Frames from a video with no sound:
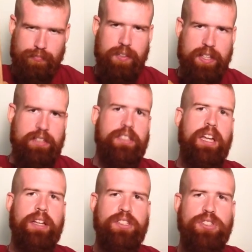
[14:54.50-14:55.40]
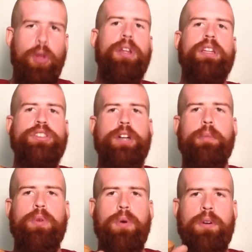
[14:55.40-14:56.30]
isn't a solidly
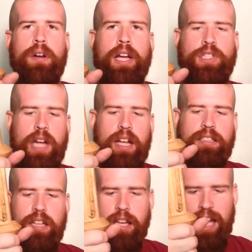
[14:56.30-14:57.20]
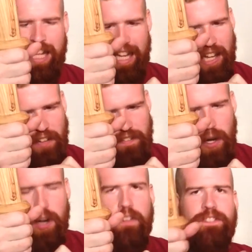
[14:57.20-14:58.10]
sharp corner. It actually has a
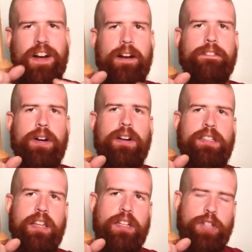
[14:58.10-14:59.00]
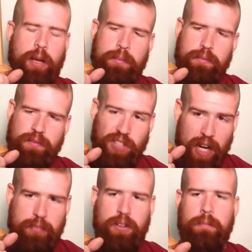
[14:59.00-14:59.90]
very, very, very slight
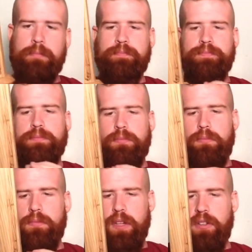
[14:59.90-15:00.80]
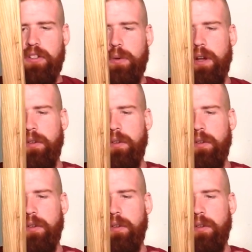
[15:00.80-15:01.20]
chamfer to it on